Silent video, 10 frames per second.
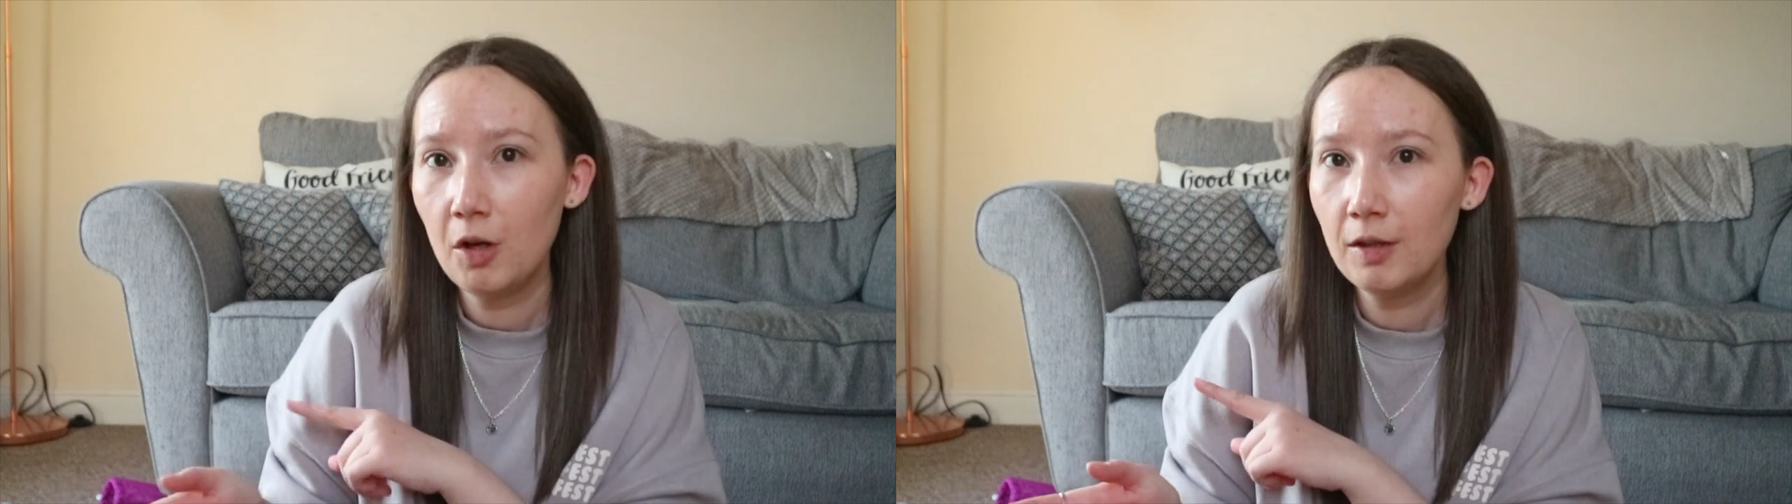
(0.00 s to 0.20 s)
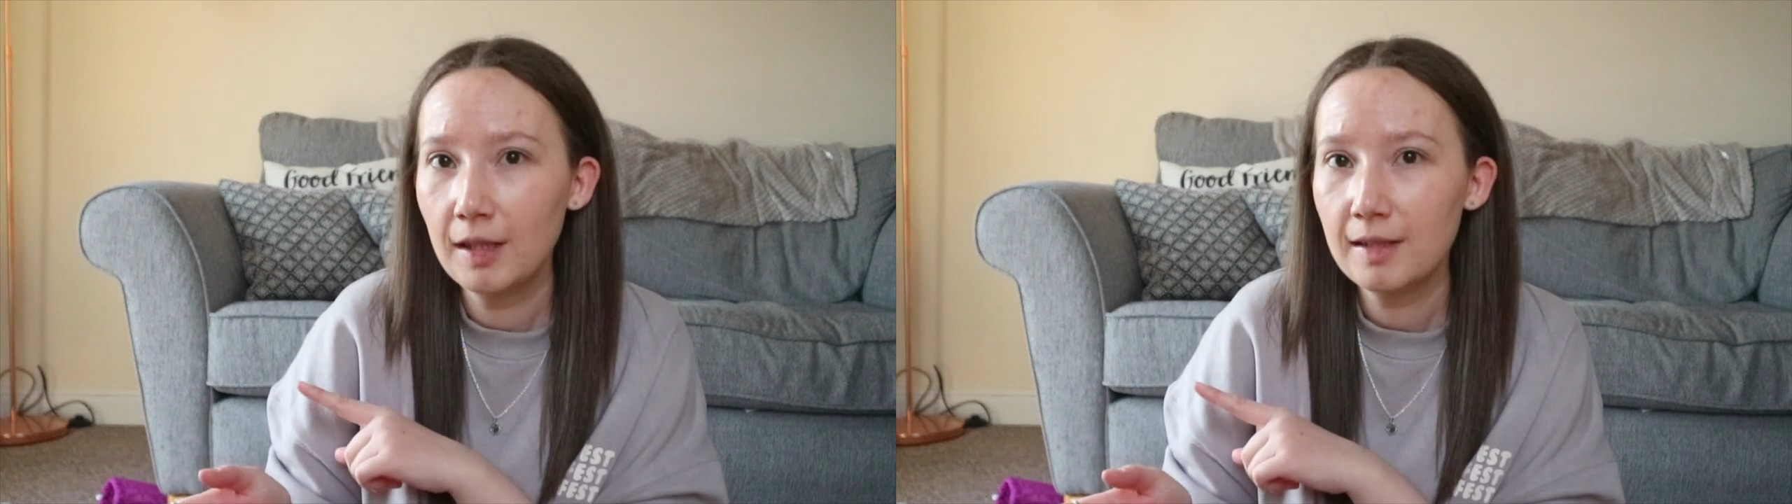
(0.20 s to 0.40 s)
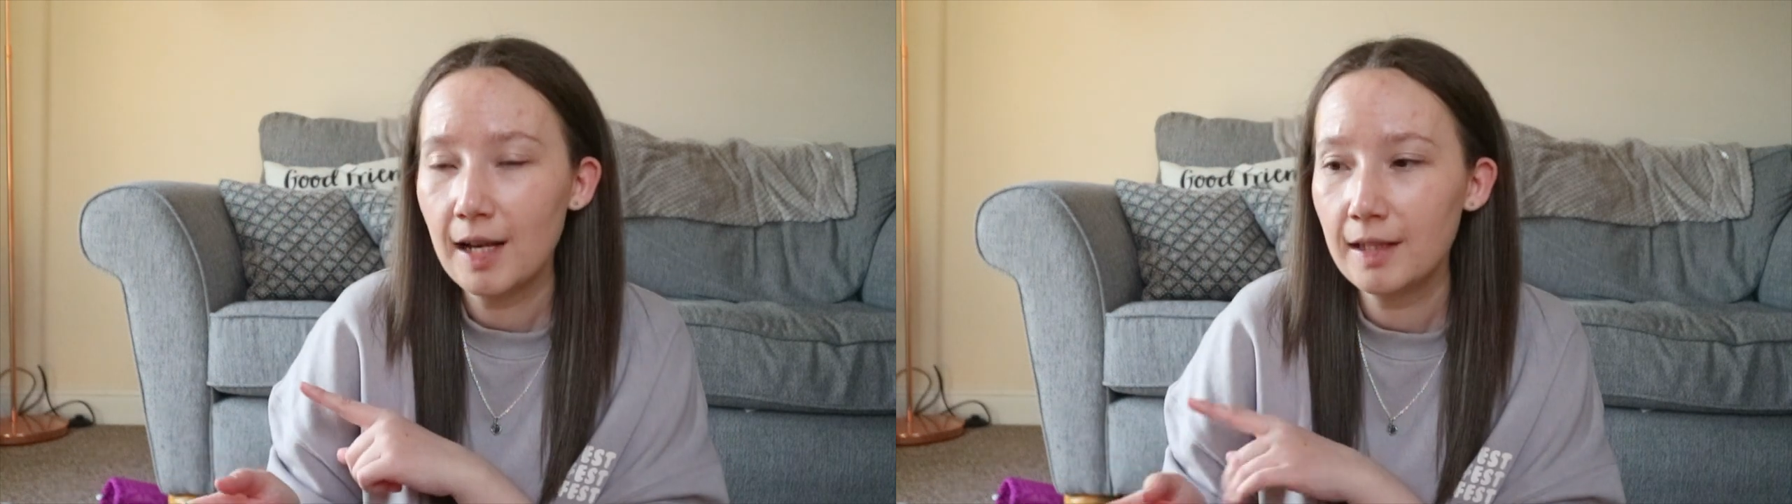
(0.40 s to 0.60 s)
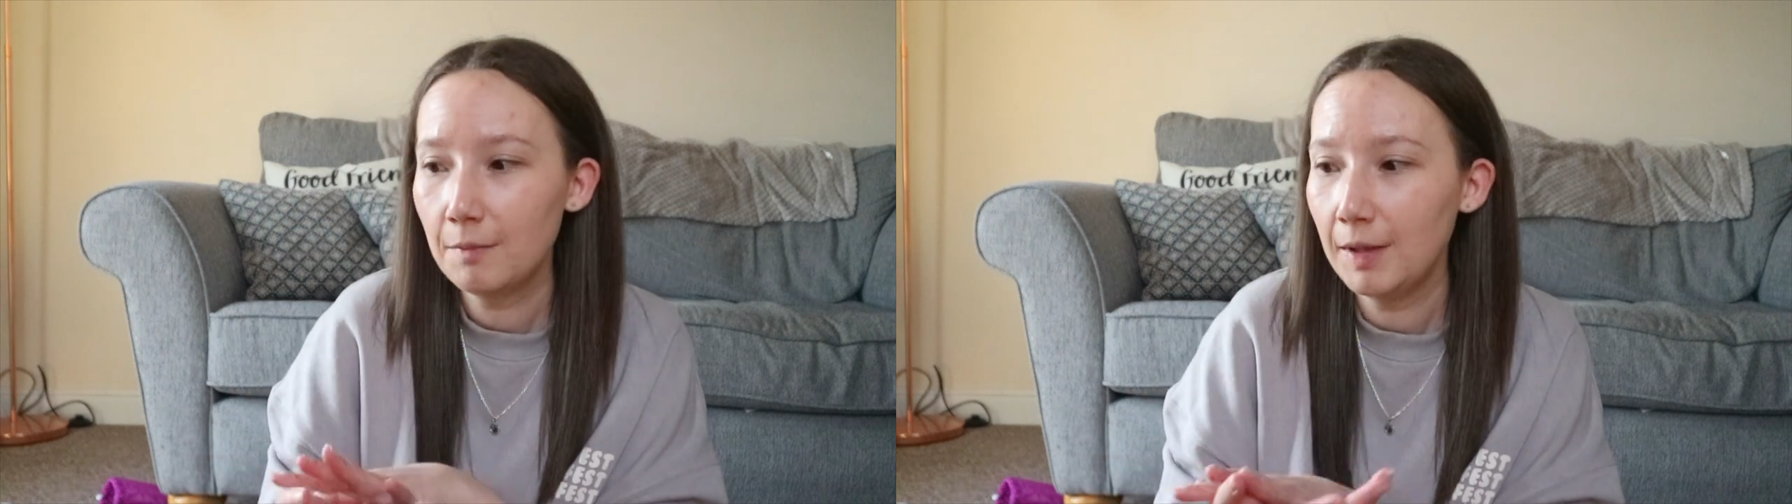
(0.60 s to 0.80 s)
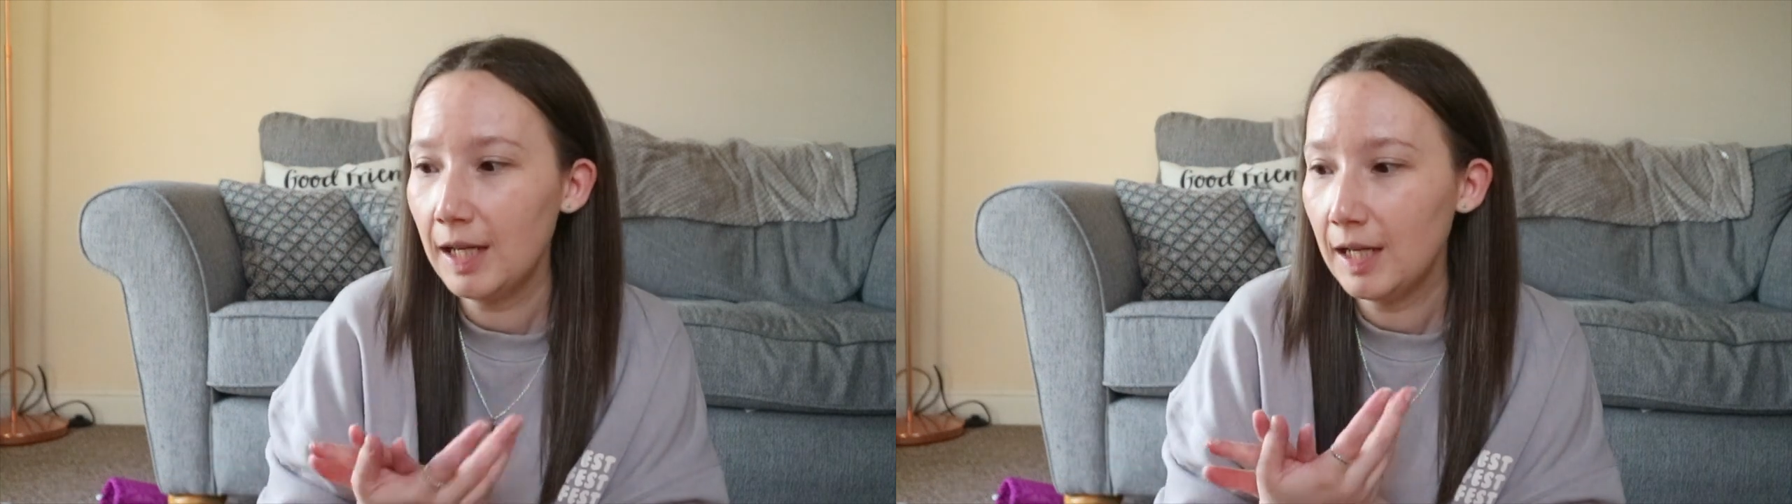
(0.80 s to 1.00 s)
all at the sides
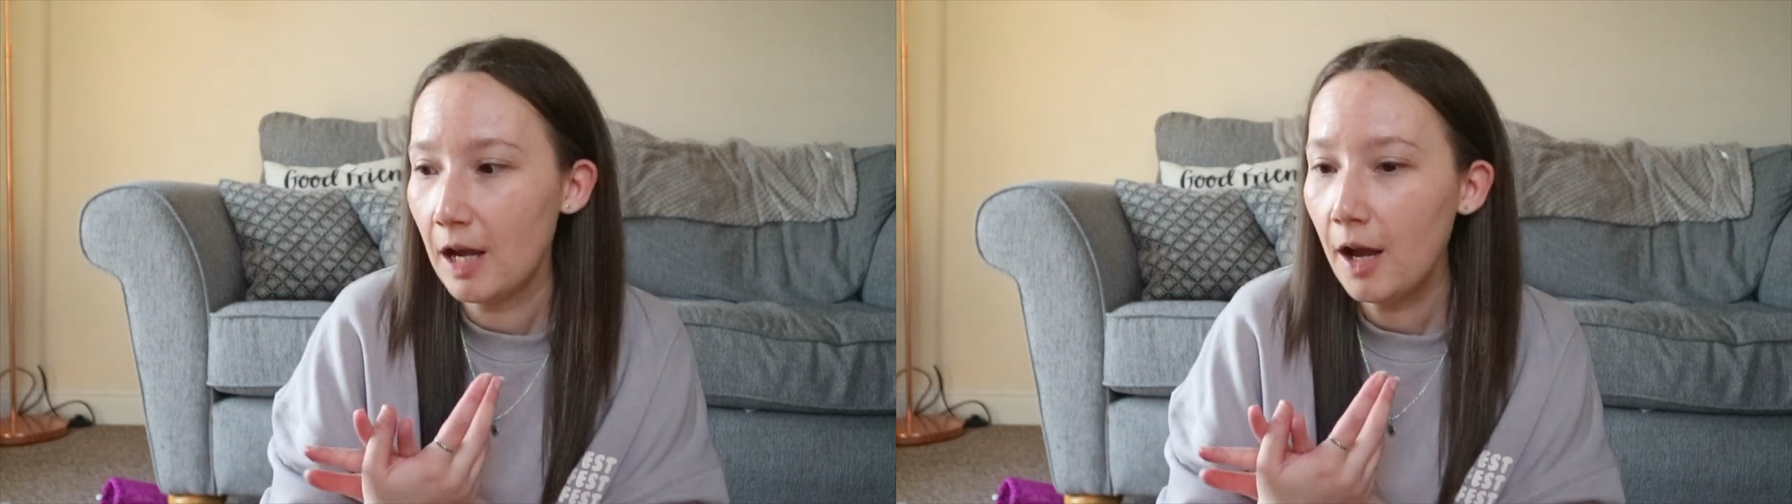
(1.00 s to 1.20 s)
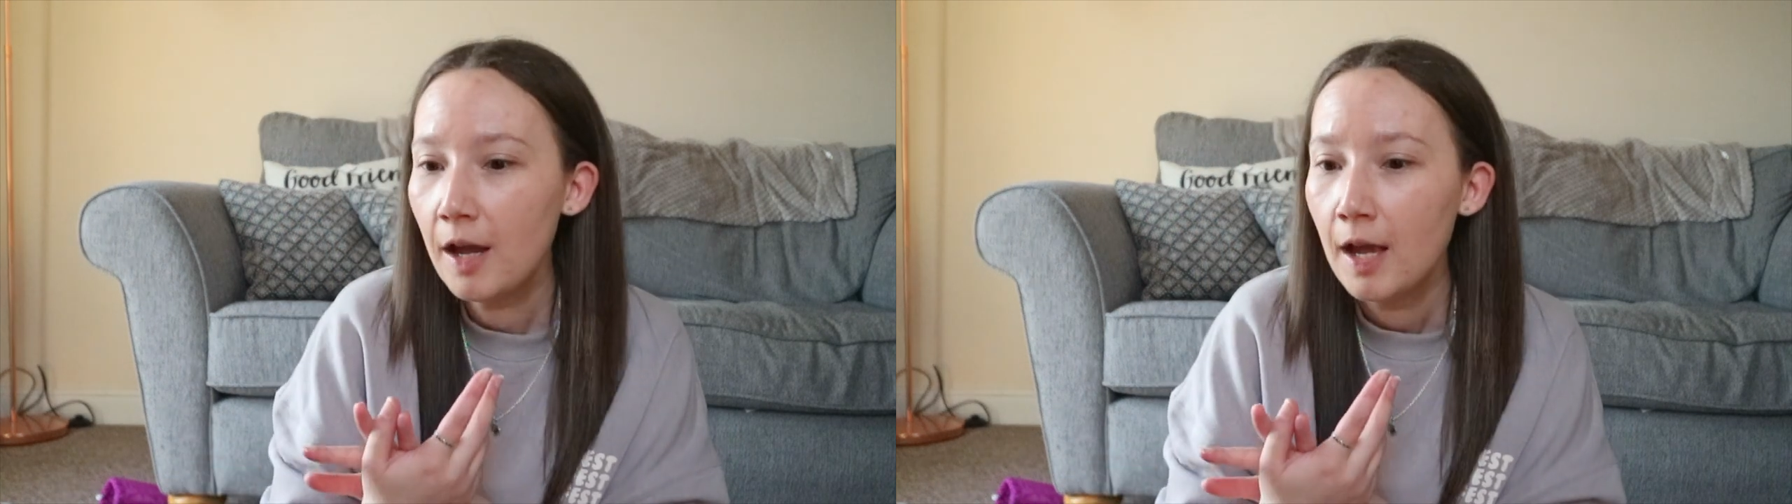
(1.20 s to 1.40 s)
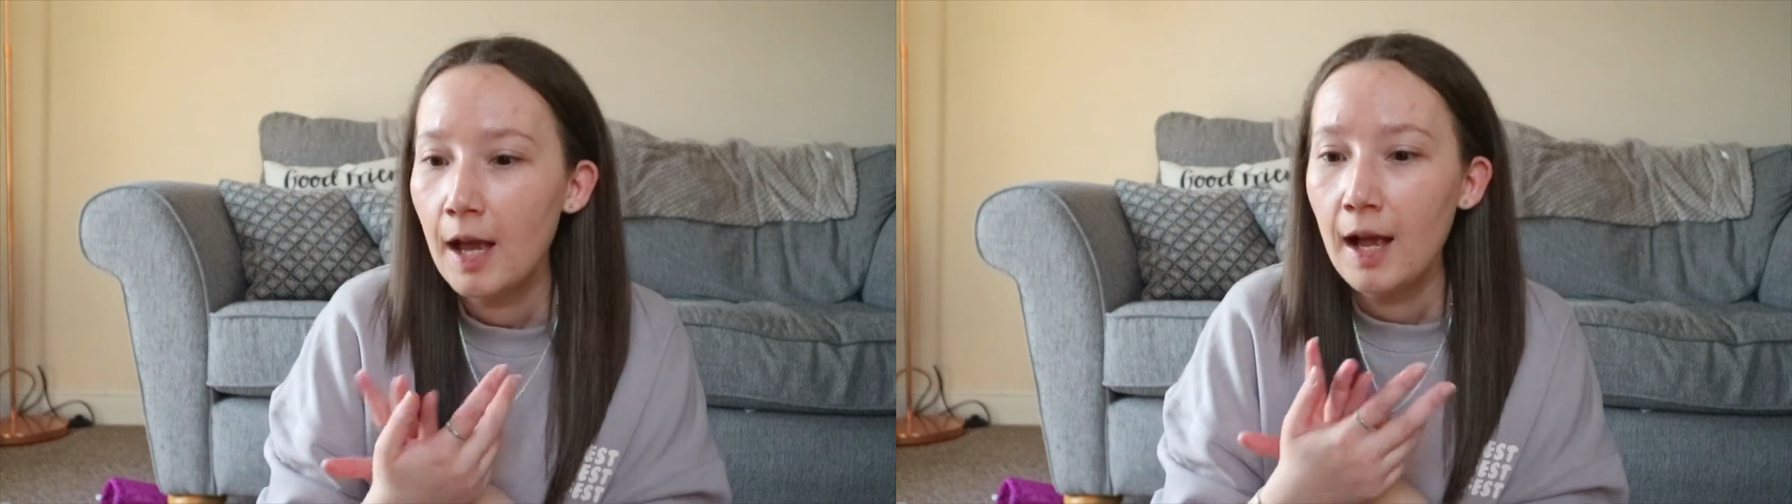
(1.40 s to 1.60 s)
of me here.